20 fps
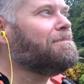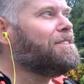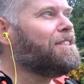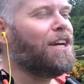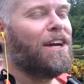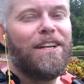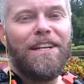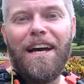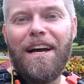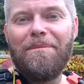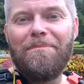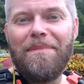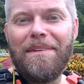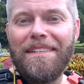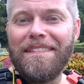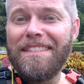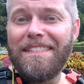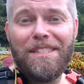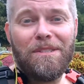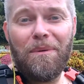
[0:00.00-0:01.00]
turned up,
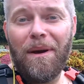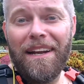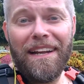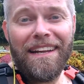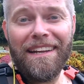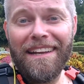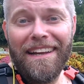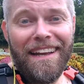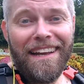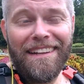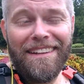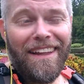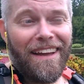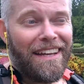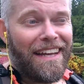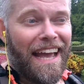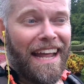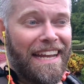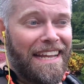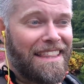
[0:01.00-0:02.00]
sweating
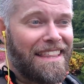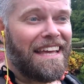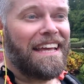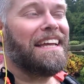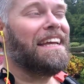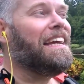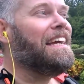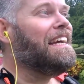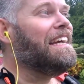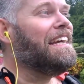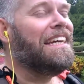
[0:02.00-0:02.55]
like anything,